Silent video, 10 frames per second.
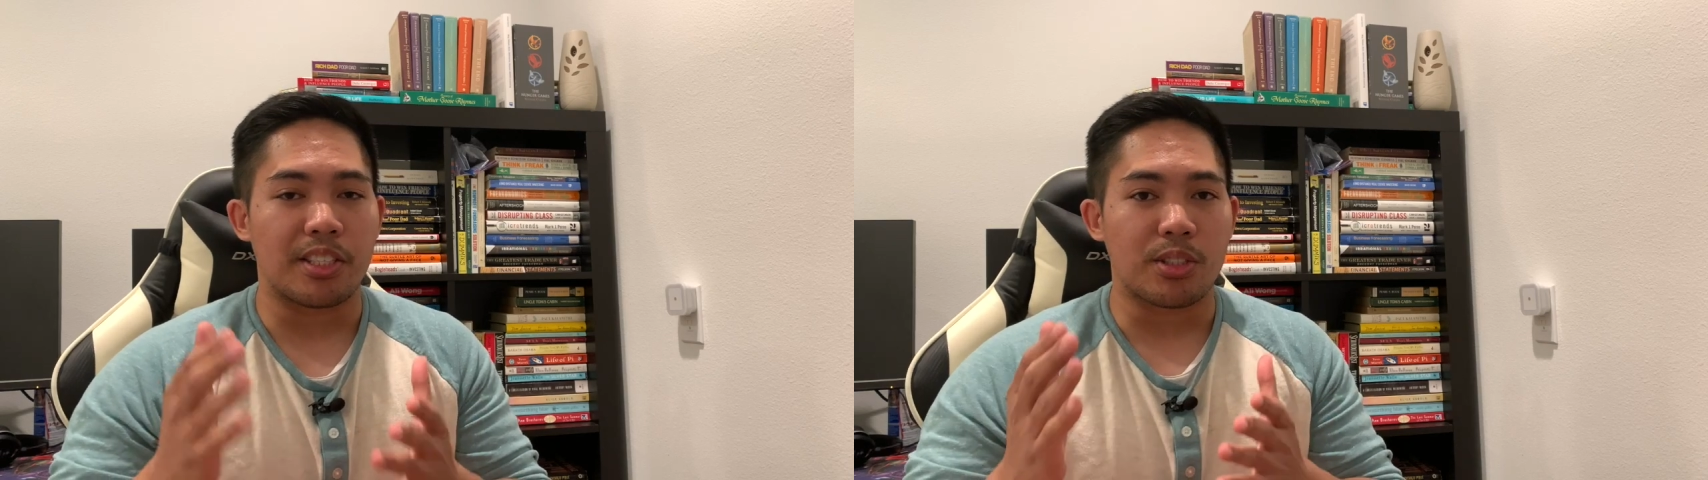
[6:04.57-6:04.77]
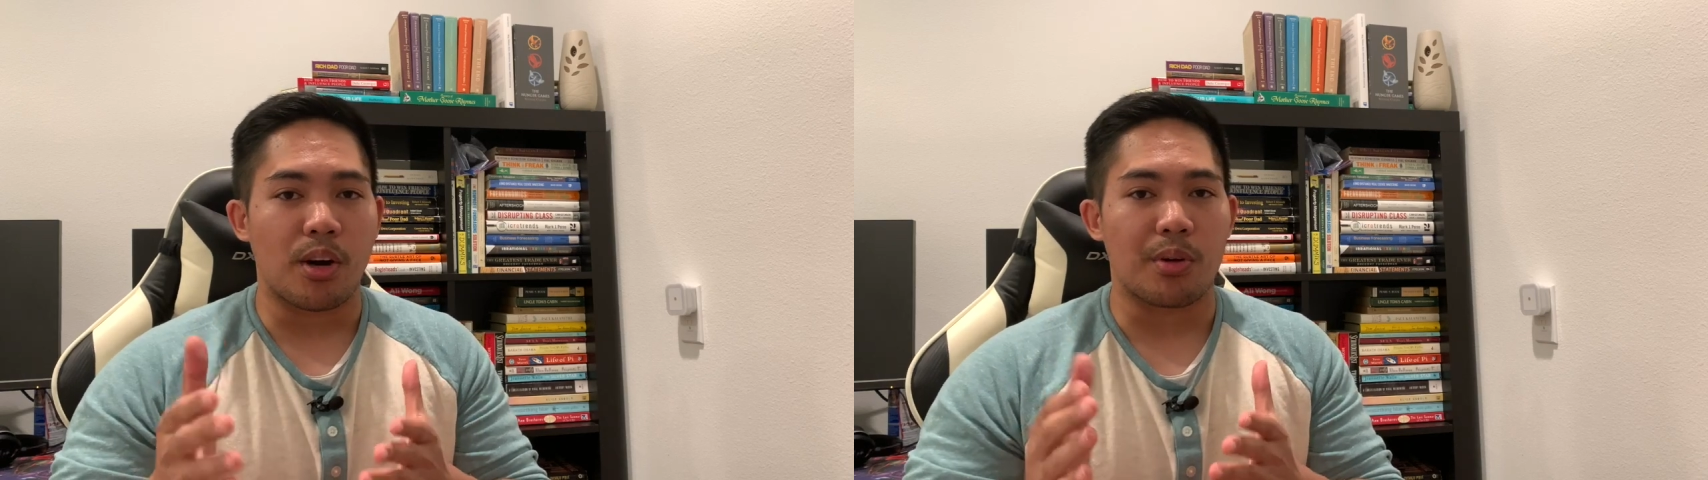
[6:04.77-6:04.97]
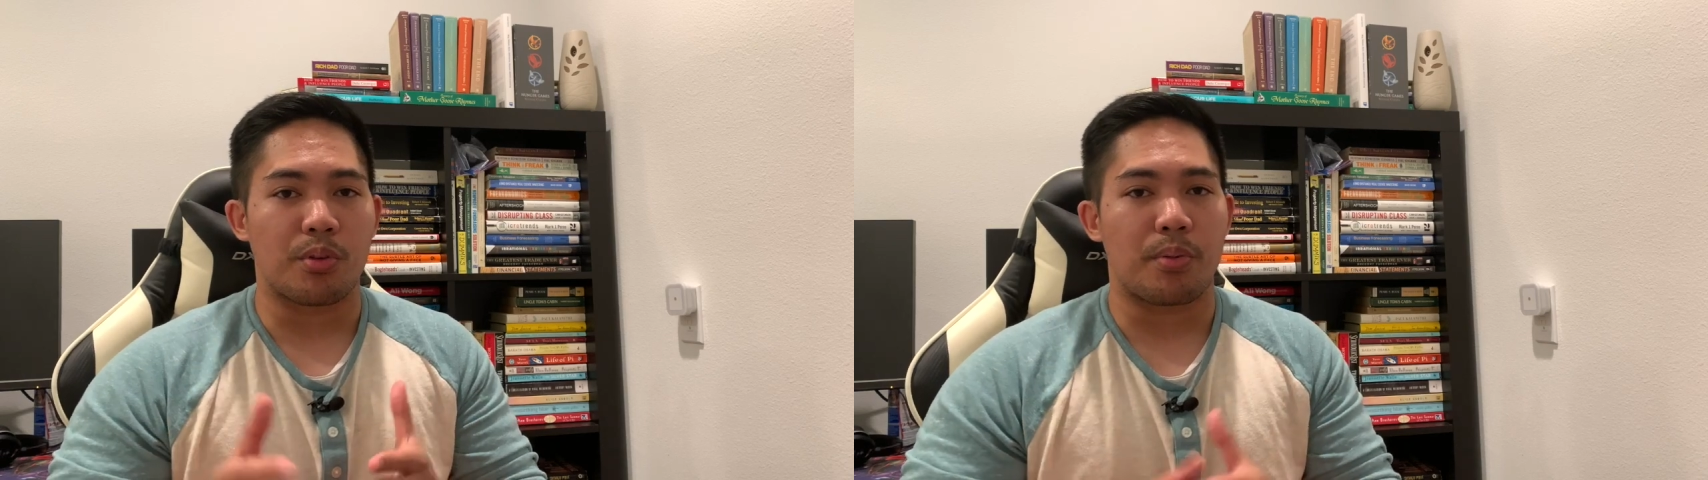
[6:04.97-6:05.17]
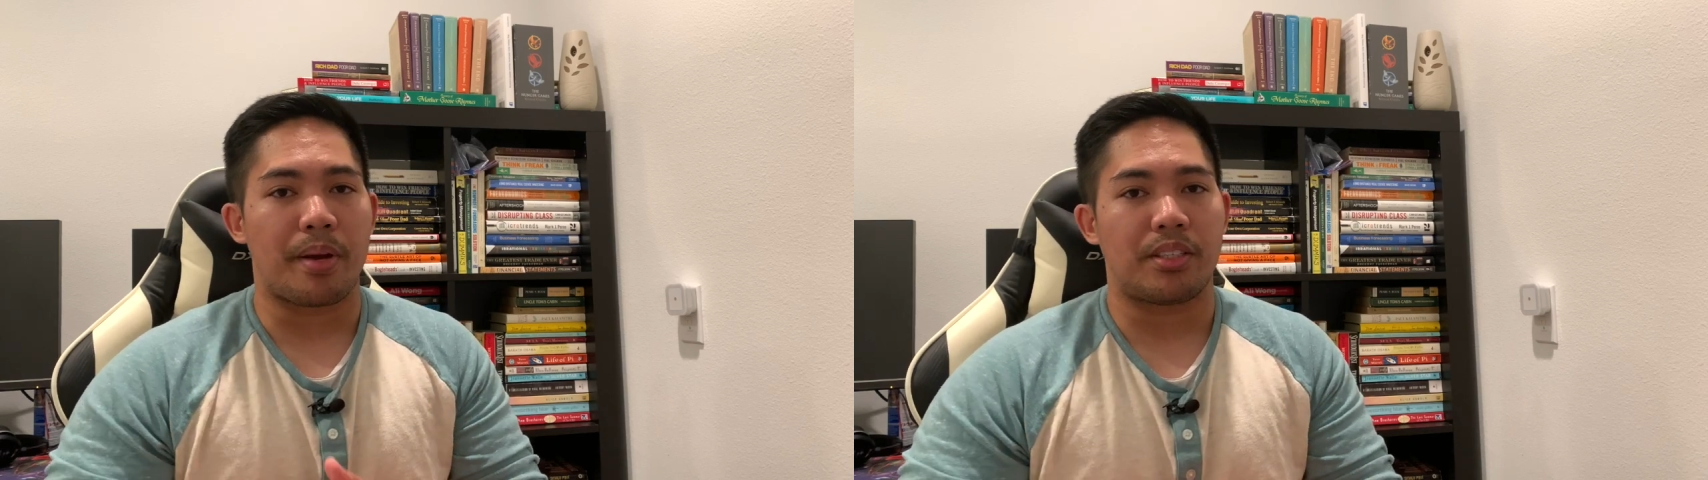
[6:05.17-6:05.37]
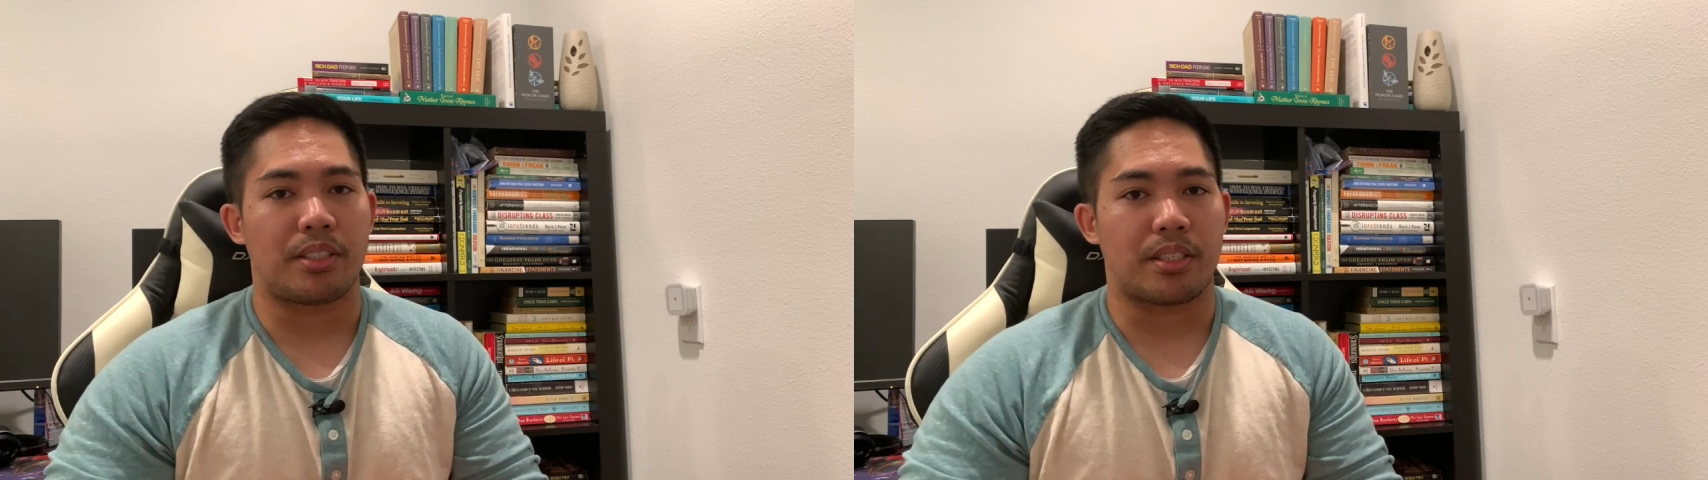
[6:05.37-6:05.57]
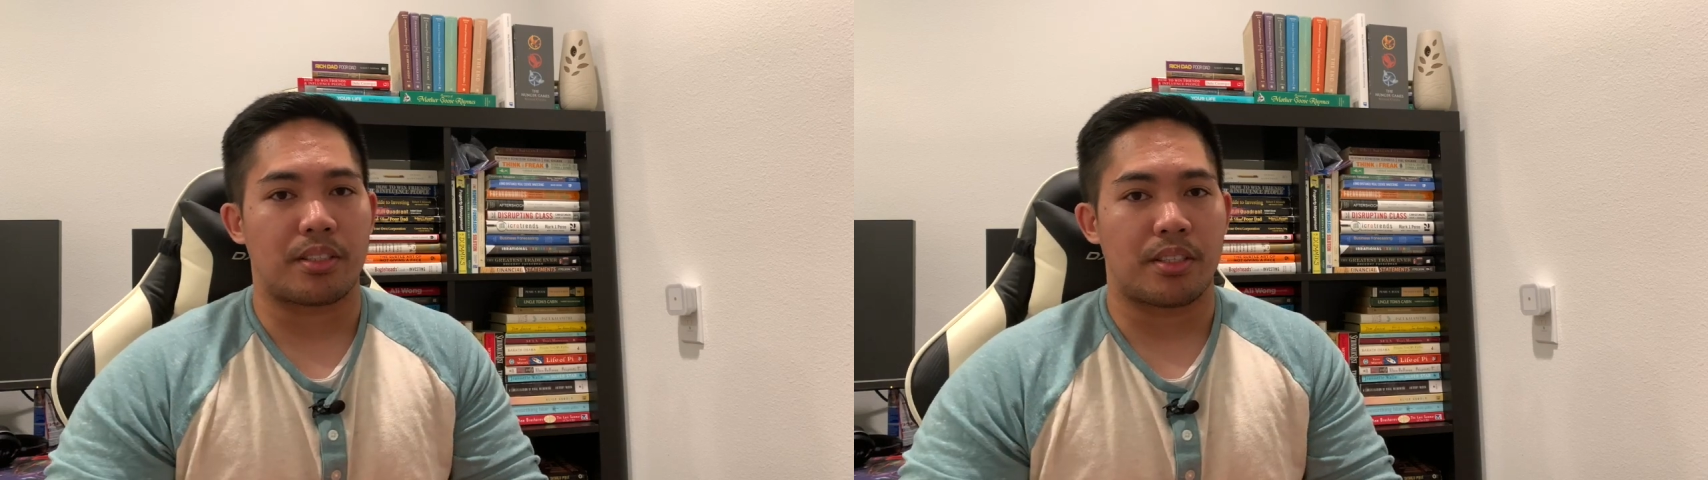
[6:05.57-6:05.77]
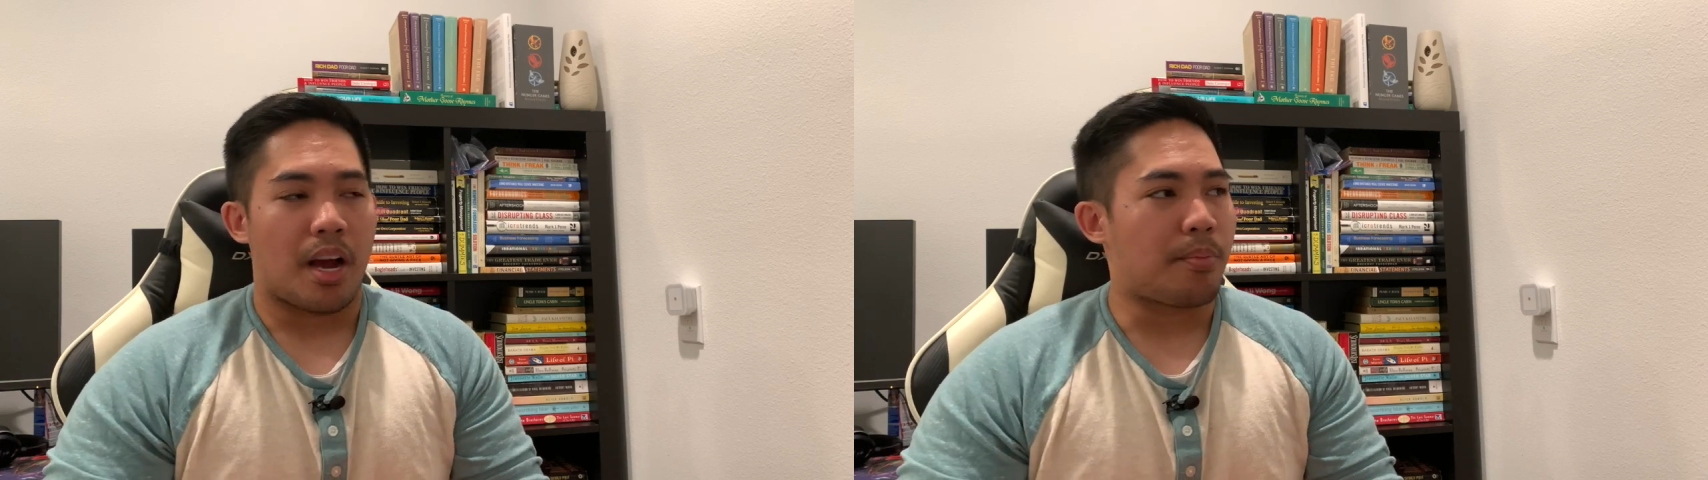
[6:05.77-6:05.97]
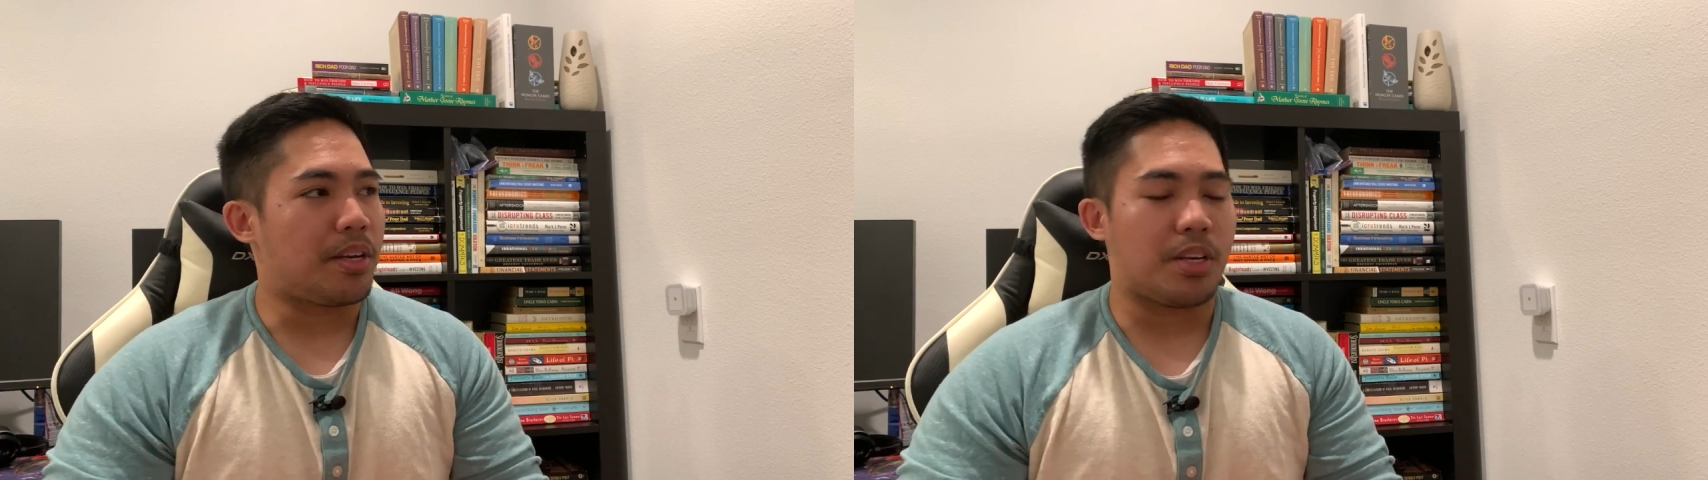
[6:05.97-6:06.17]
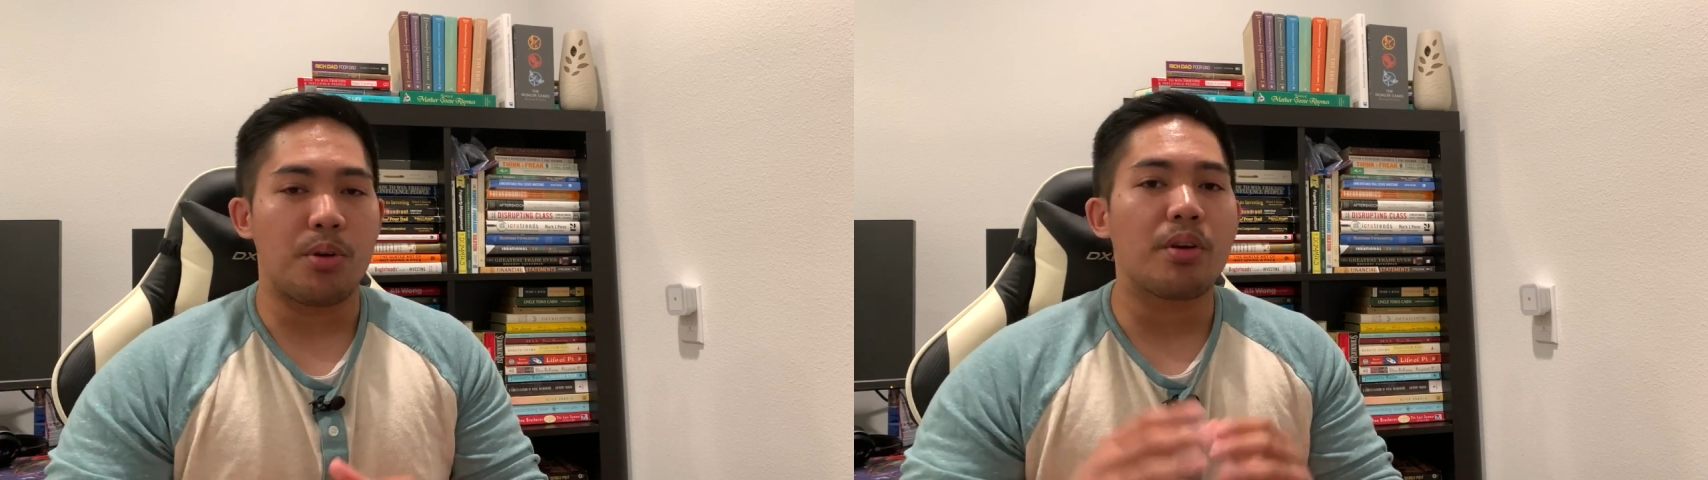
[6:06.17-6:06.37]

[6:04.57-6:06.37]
starting with the basics. I mean, you